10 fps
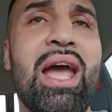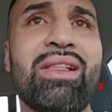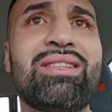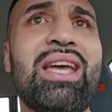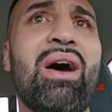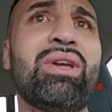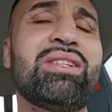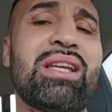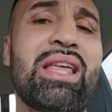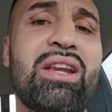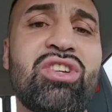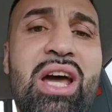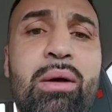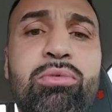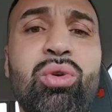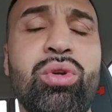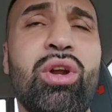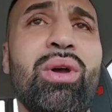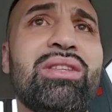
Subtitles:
And let's see how he set that shot up too. You know,